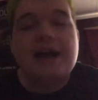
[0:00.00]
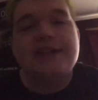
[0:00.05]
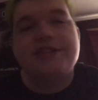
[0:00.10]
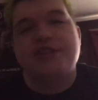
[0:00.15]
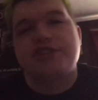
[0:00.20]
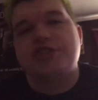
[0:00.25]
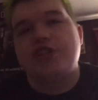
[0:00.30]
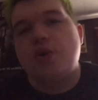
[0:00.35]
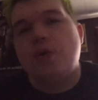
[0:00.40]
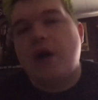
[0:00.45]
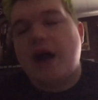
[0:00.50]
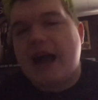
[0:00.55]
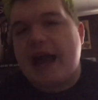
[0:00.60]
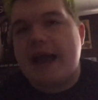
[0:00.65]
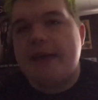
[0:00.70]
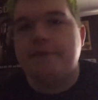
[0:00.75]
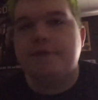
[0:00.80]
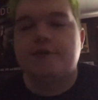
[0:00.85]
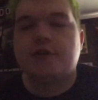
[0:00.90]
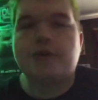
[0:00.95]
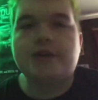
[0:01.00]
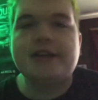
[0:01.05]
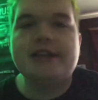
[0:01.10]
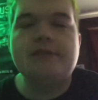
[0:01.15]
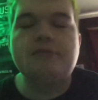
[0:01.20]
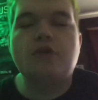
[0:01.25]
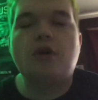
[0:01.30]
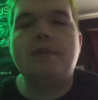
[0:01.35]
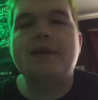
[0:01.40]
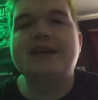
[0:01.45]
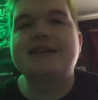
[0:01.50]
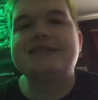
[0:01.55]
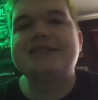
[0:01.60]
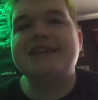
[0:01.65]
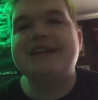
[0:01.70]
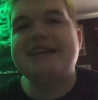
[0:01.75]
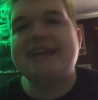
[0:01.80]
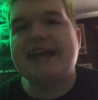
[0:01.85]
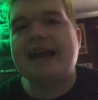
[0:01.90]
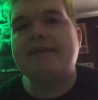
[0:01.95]
there's no hype for it anymore. Because they
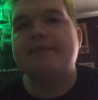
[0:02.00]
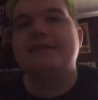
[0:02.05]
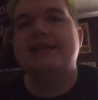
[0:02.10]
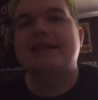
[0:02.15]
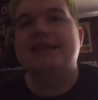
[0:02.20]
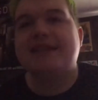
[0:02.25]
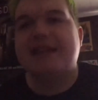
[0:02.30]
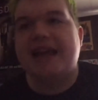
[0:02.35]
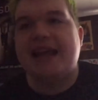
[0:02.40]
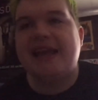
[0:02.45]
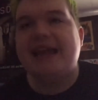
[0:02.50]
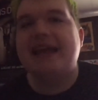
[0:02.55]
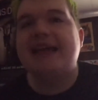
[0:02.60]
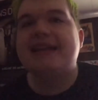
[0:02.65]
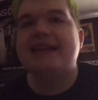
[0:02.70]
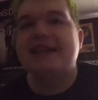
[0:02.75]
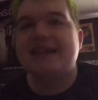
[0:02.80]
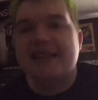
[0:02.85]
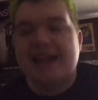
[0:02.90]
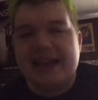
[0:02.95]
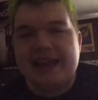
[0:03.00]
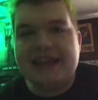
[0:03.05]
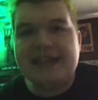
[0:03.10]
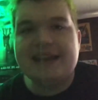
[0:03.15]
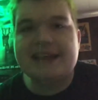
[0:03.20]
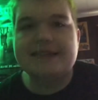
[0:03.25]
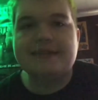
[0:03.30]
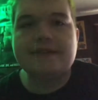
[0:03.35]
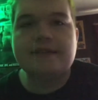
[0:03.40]
kept delaying and delaying it.